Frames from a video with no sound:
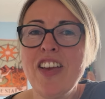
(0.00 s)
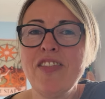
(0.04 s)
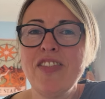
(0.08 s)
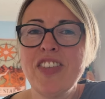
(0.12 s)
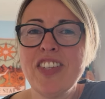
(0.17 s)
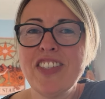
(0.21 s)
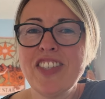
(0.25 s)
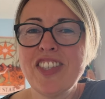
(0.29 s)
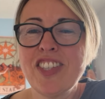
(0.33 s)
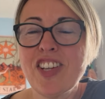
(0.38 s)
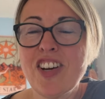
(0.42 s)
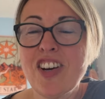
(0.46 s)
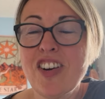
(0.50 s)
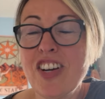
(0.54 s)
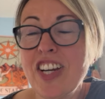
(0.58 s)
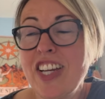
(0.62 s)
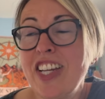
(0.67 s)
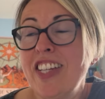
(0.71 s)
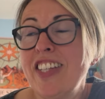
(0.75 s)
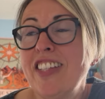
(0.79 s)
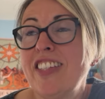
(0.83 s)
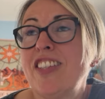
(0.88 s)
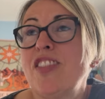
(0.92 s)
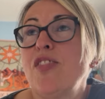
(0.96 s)
This star
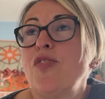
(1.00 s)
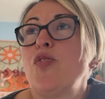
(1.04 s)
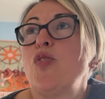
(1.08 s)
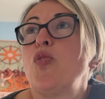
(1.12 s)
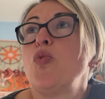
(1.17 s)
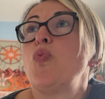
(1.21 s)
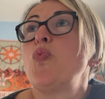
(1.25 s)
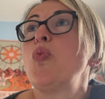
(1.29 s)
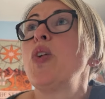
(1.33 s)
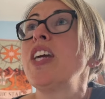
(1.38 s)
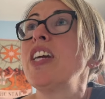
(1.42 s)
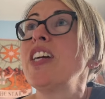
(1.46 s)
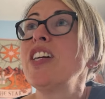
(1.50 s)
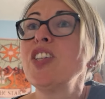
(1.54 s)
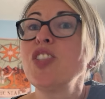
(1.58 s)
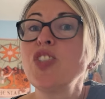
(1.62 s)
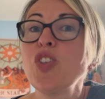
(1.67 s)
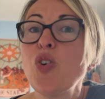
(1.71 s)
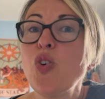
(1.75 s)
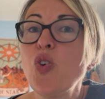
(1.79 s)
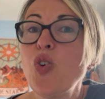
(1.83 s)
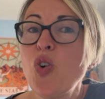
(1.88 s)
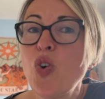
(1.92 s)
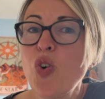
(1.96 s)
is the winged
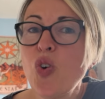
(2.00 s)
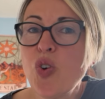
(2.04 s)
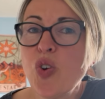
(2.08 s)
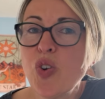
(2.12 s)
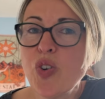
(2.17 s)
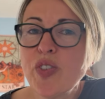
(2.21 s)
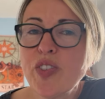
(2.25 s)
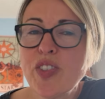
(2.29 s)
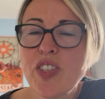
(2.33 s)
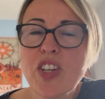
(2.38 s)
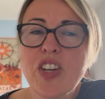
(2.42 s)
horse.